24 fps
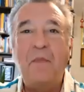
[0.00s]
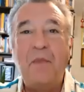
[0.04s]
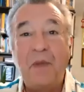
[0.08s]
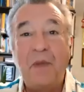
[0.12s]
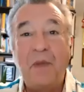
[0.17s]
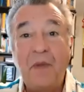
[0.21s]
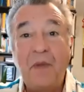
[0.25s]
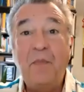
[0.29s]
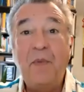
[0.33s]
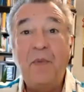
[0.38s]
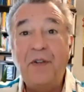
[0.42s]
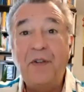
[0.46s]

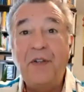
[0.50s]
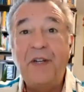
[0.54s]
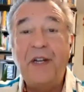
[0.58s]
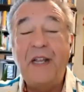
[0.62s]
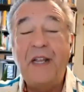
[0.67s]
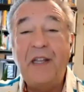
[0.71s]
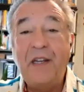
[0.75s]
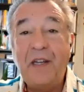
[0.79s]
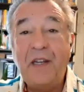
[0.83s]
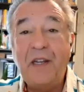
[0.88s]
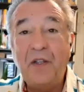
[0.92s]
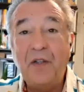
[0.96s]
maybe build an
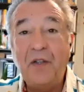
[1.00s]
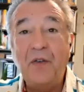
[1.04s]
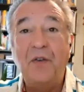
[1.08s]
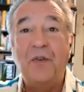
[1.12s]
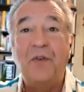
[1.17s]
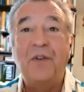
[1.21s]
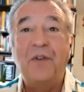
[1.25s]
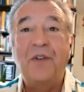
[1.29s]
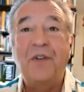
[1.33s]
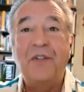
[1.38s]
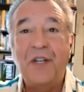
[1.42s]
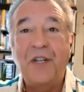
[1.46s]
ADU
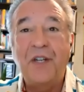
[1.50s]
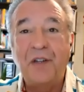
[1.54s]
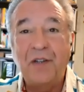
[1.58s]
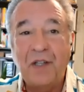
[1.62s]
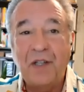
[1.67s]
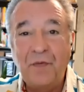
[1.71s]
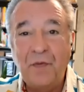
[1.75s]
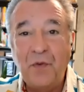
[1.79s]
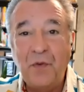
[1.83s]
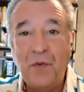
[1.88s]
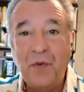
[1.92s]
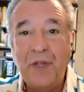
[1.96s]
because it'll
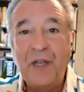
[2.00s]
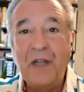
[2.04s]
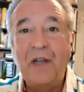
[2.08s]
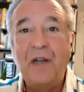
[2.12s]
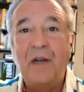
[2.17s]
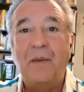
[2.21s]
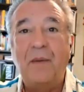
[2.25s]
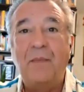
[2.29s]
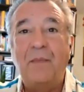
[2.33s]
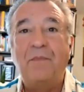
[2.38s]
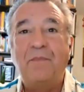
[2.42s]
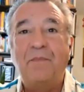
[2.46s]
give you
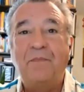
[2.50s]
income.